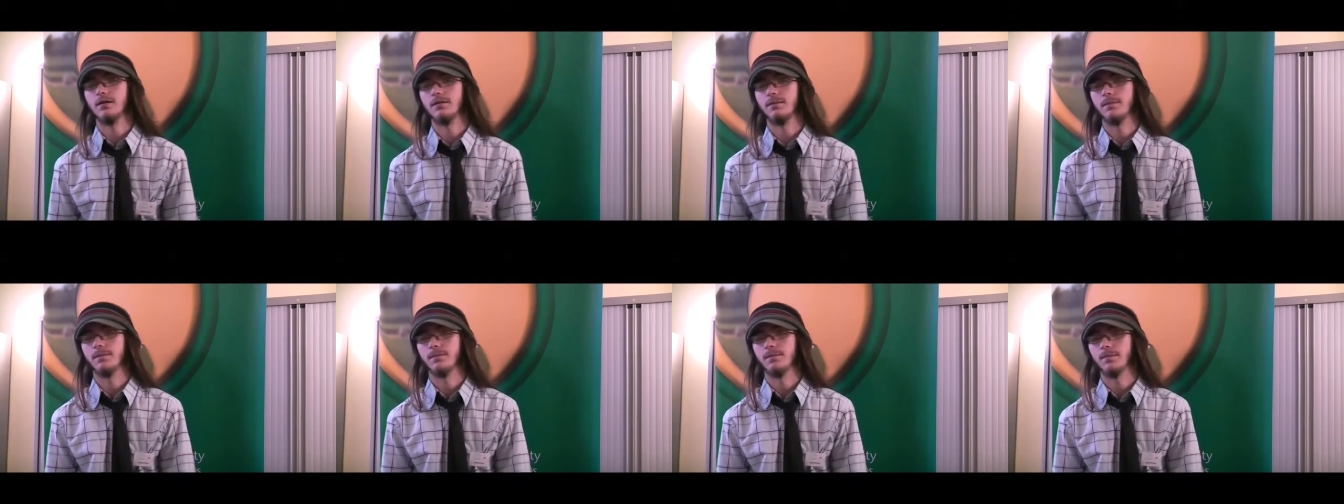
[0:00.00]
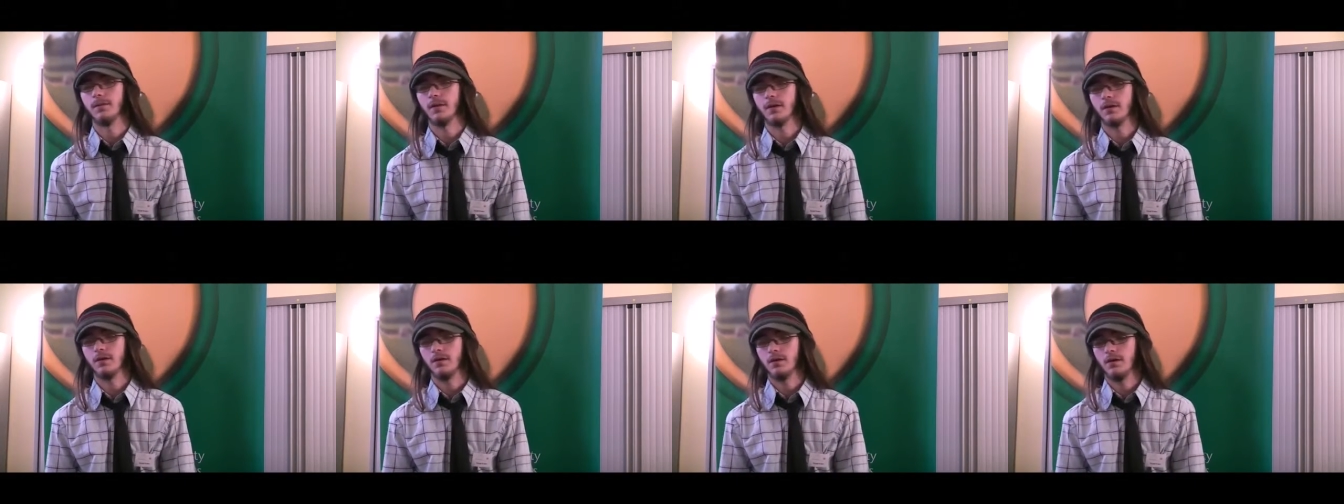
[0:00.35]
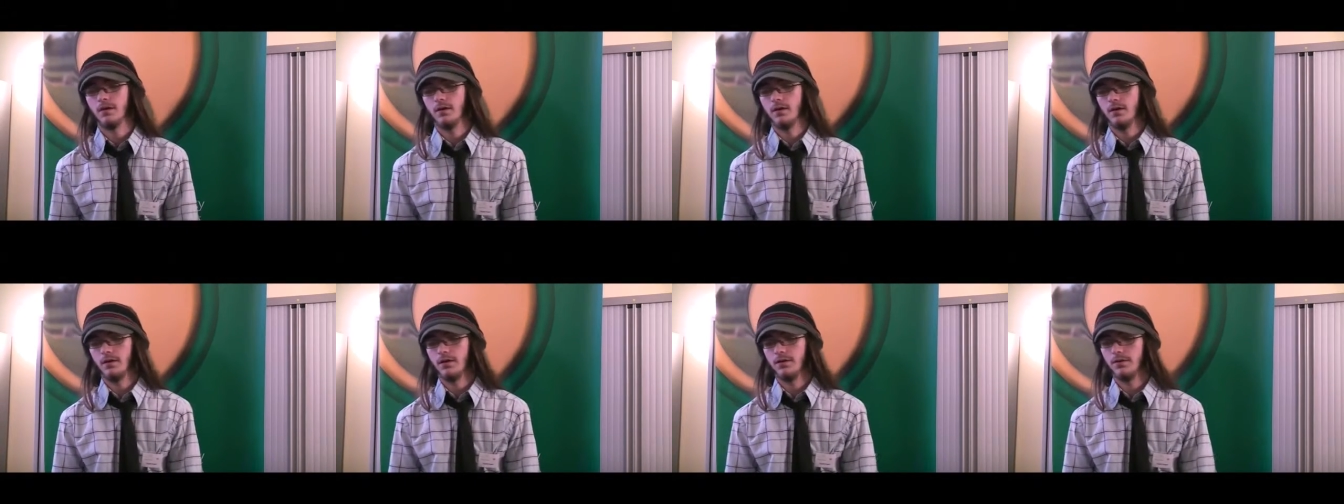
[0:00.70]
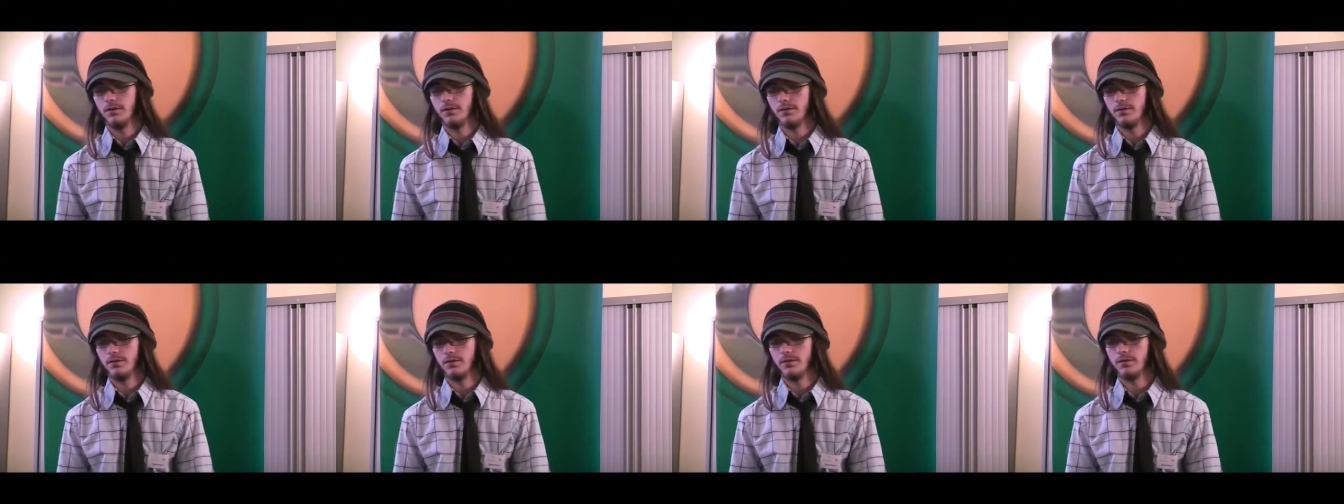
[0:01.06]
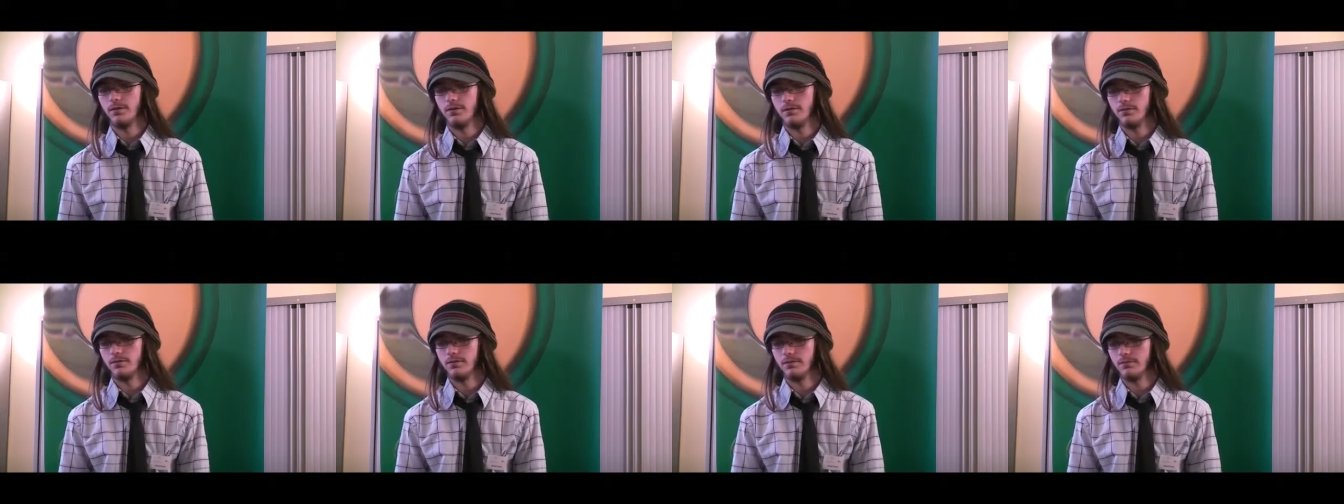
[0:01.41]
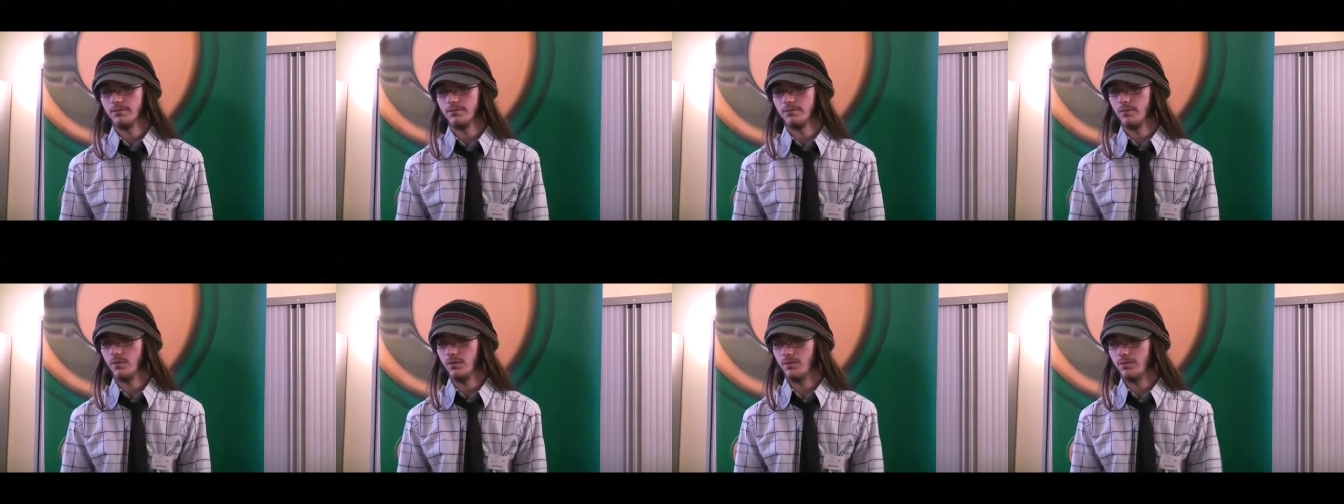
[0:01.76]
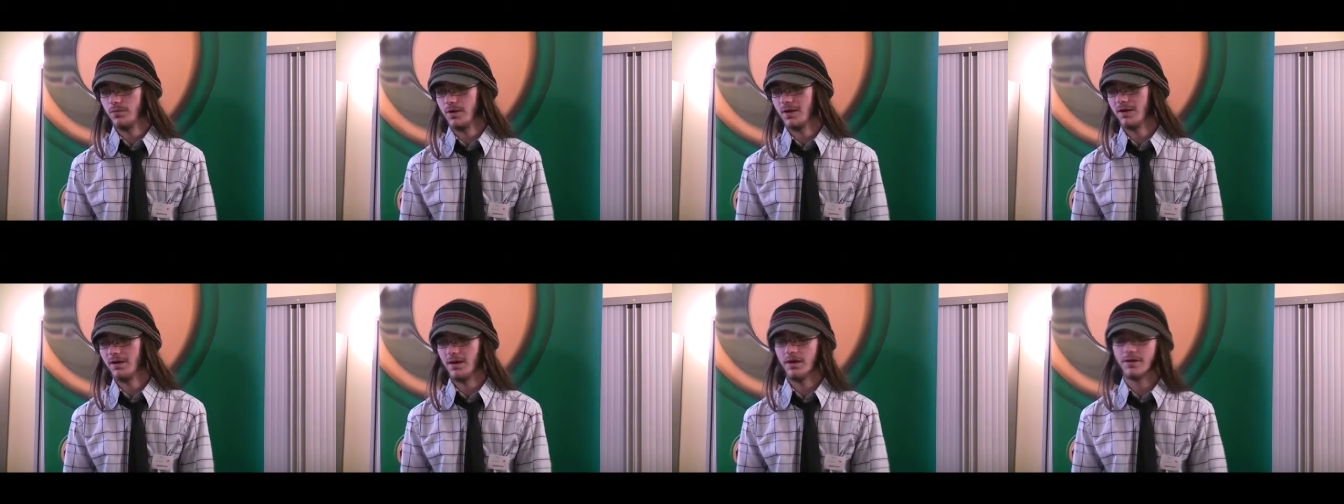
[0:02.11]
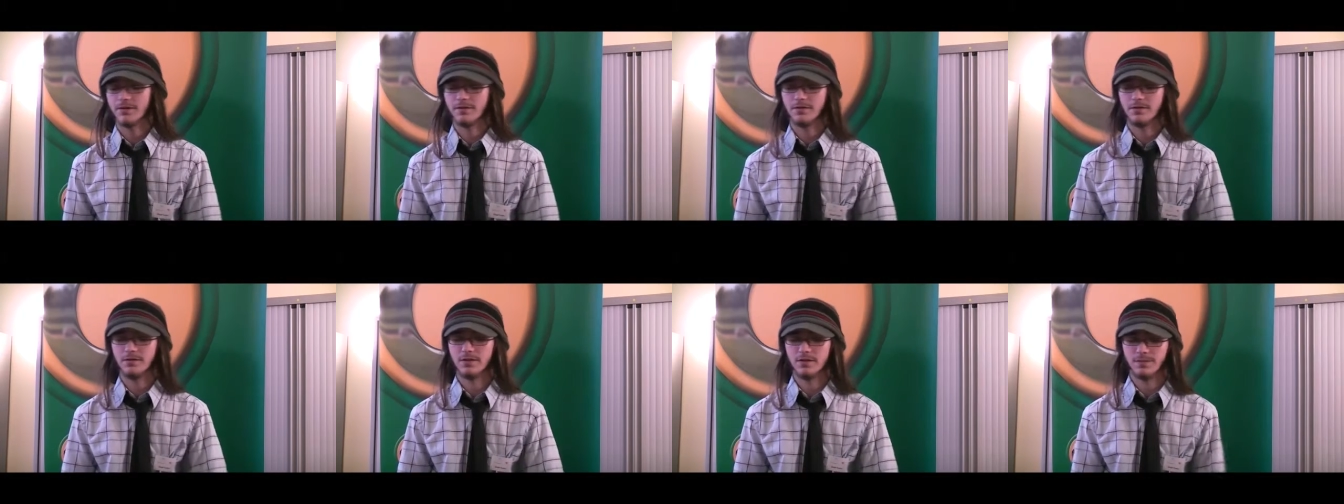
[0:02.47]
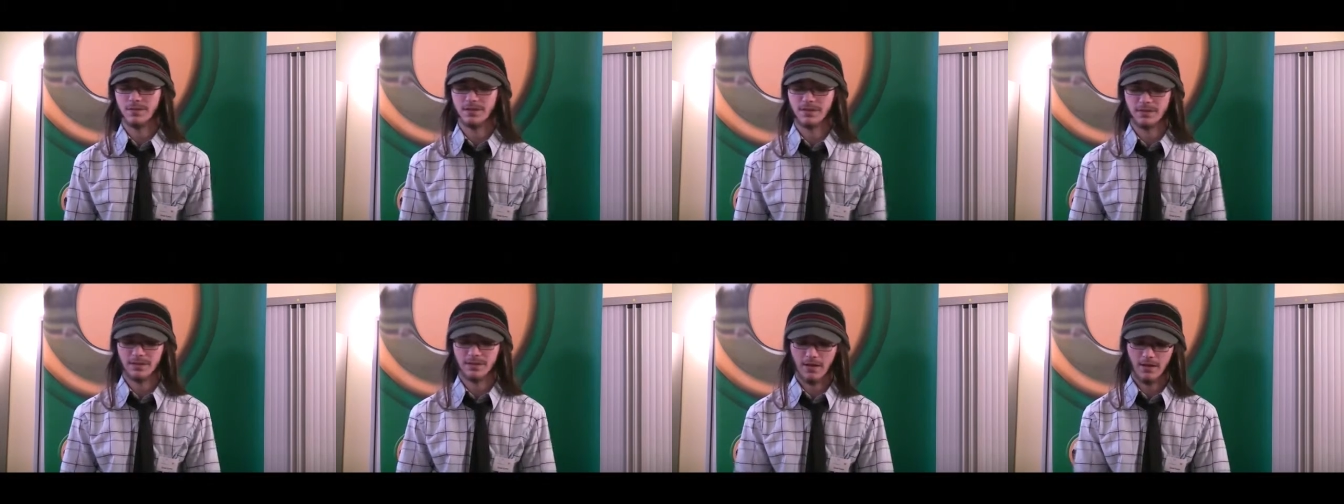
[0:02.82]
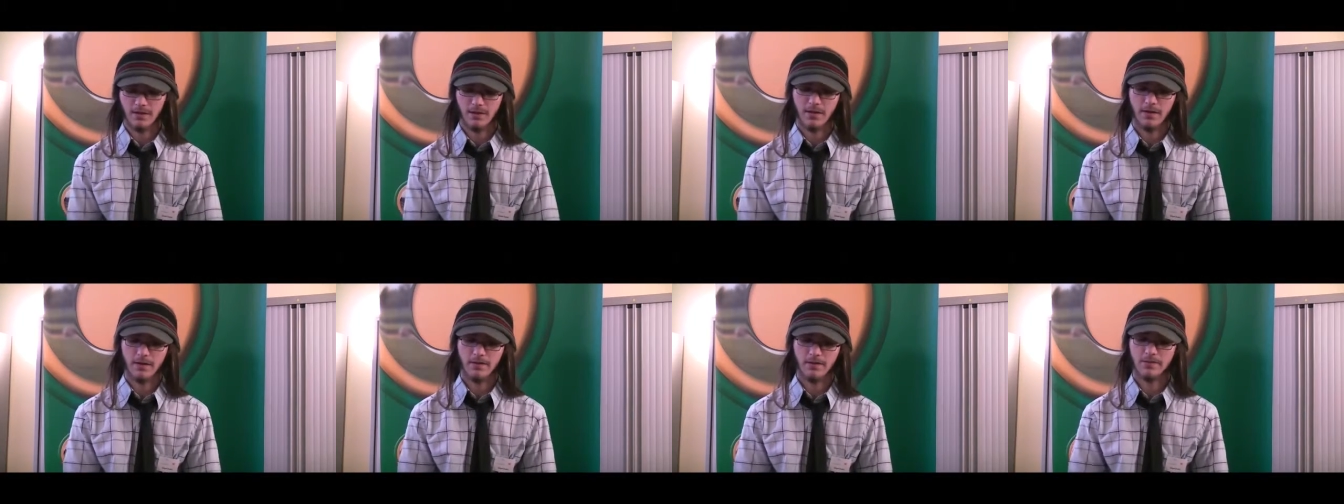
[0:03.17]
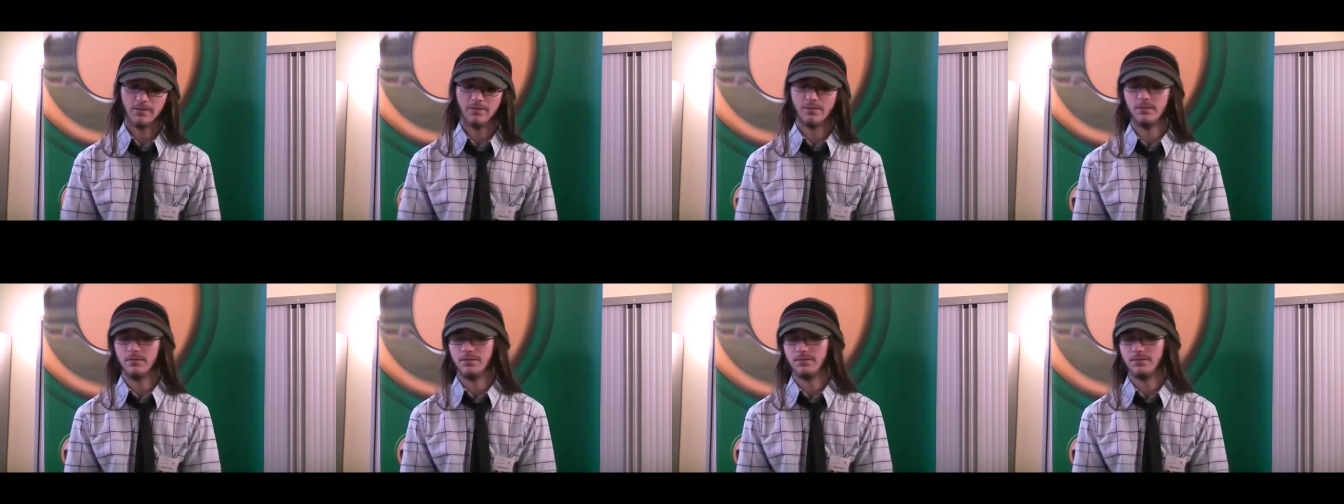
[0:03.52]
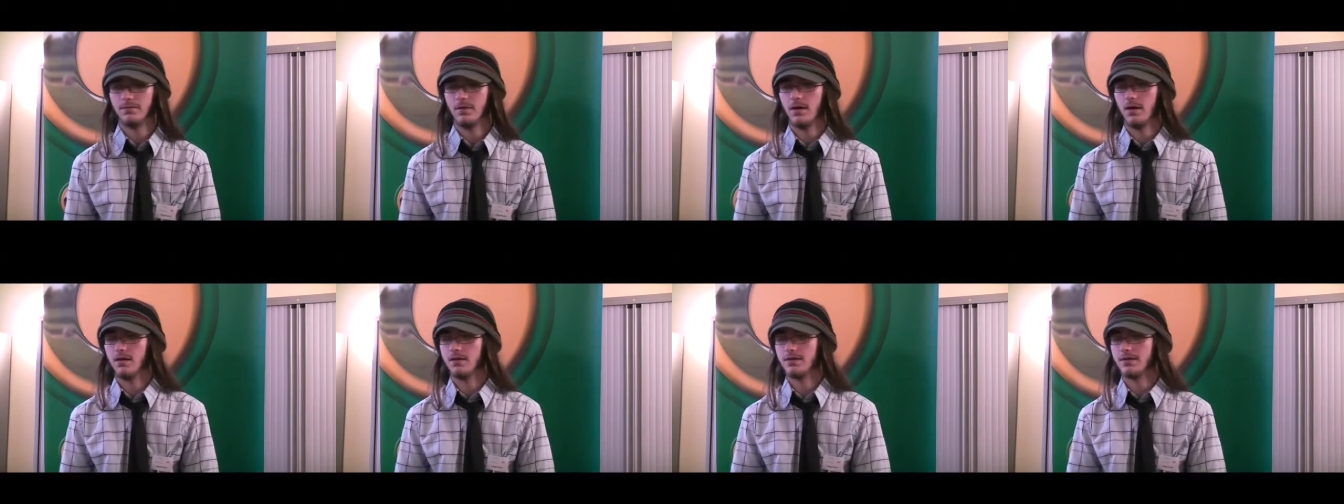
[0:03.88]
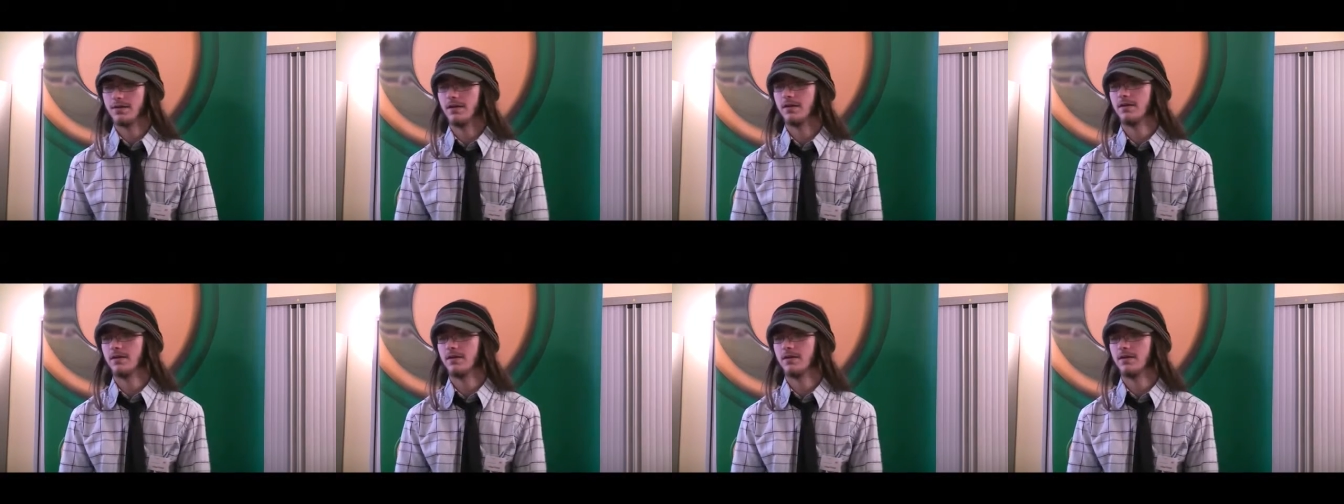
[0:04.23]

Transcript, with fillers: Um, you in class you'd just be sat there, you'd uh,